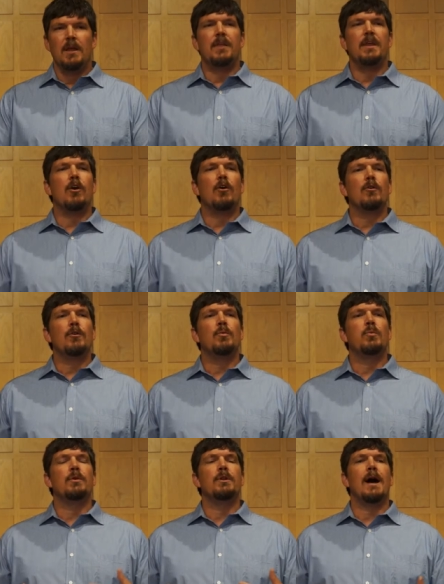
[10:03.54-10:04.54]
The
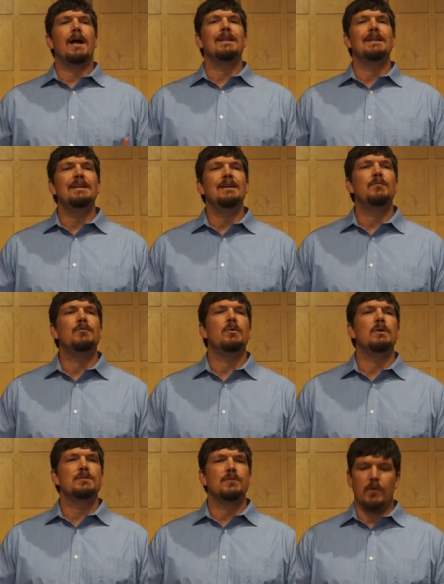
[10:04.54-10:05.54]
earth will not live to
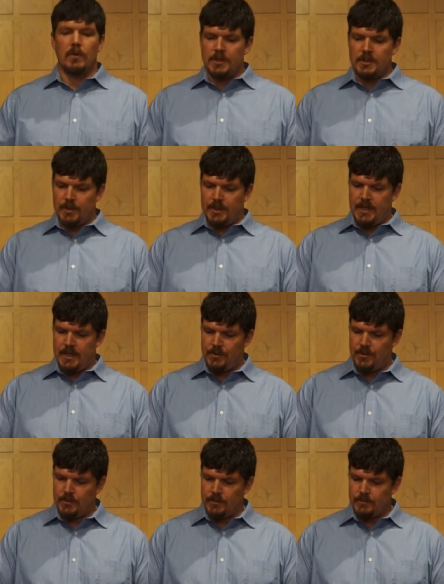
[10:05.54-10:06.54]
its fullest
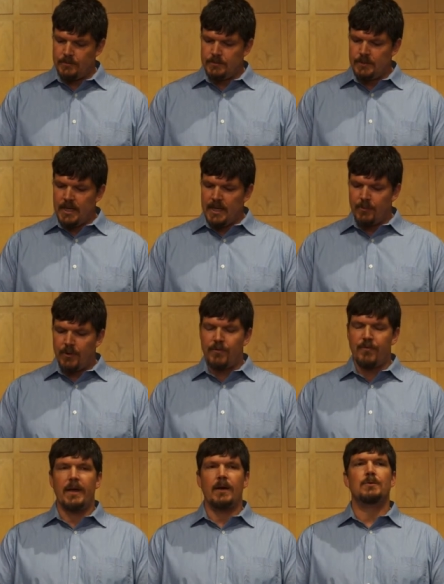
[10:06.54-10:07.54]
potential if we
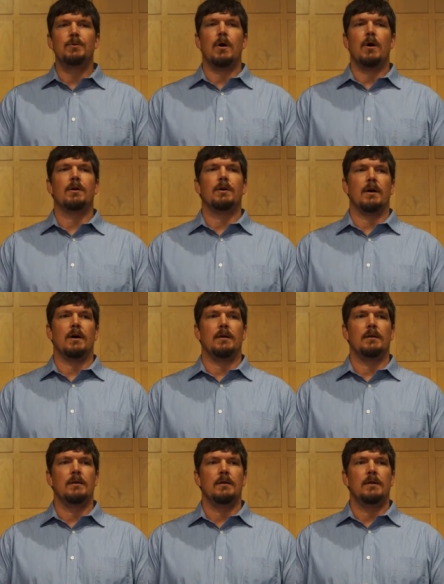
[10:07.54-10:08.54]
fail to honor God,
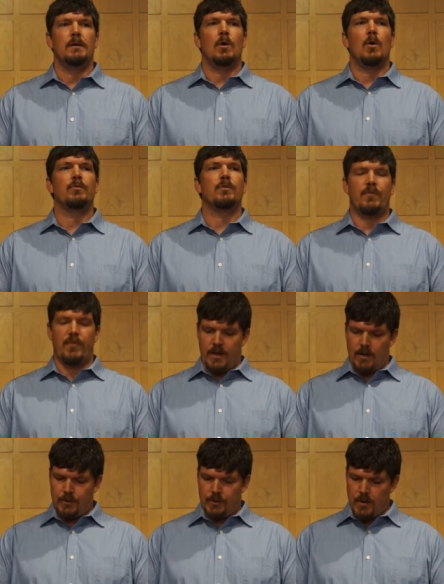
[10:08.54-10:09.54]
or if we
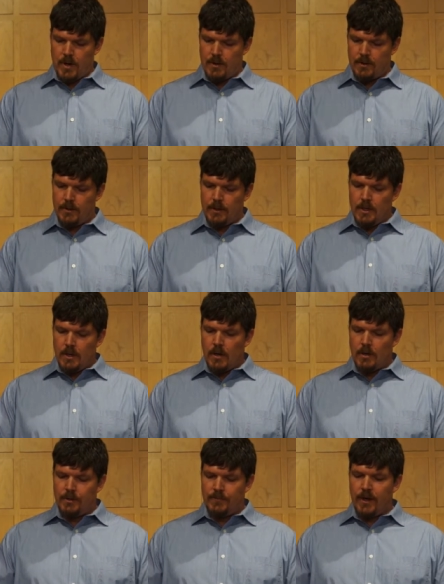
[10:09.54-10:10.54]
fail
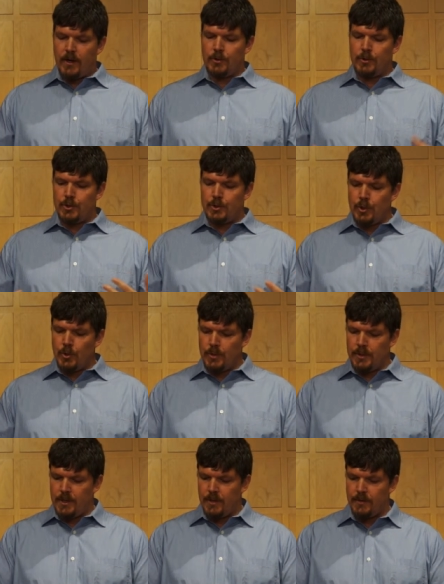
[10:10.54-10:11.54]
to
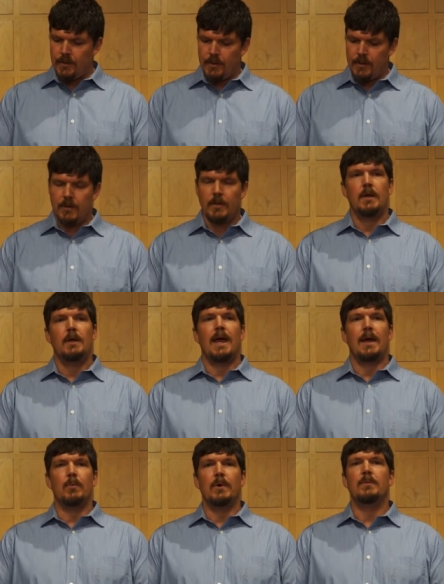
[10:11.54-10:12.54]
steward the earth.
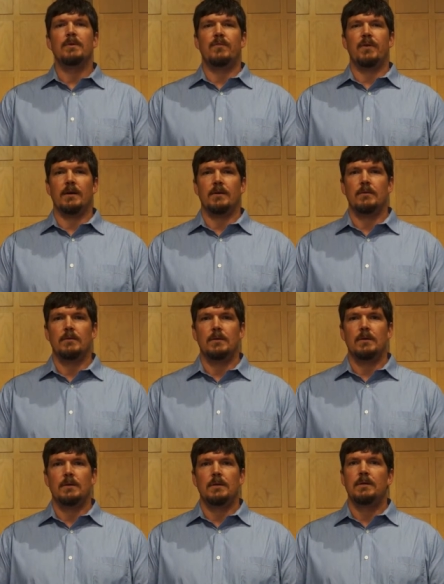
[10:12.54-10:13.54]
And when we fail,
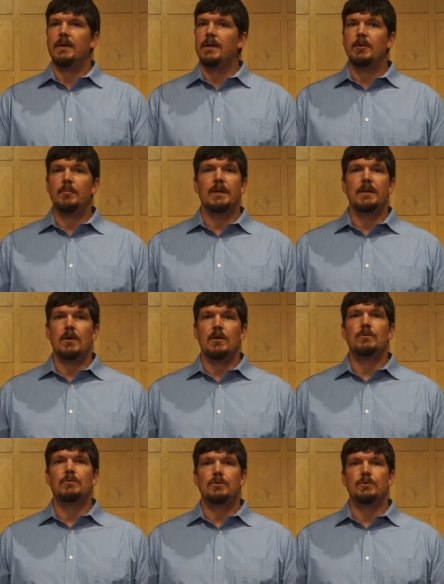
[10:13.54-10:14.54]
there can be no
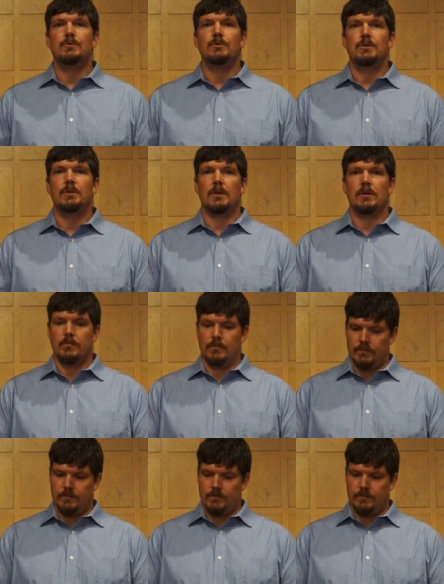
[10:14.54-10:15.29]
true shalom.